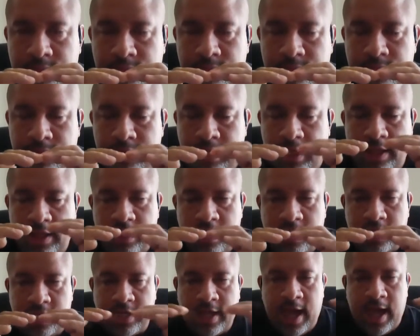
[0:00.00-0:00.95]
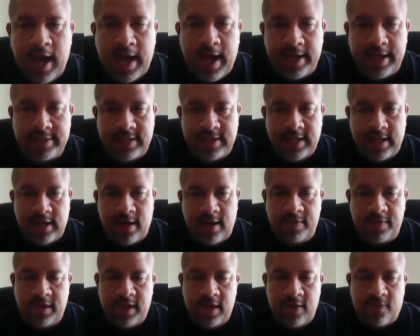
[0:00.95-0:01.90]
the content
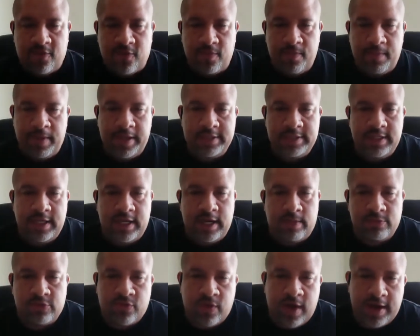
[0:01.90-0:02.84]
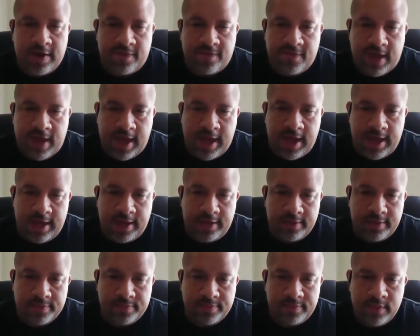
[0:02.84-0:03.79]
of the information that I'm trying to find.
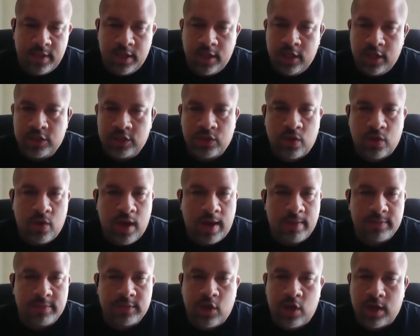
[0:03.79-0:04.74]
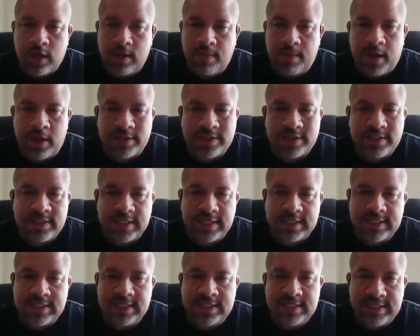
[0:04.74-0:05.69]
So I'm talking about
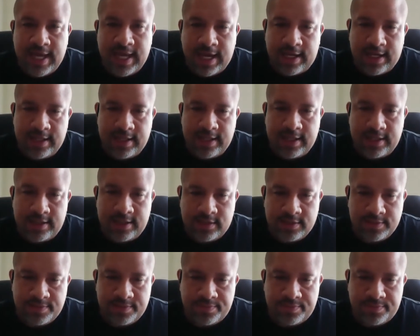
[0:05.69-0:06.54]
60 seconds.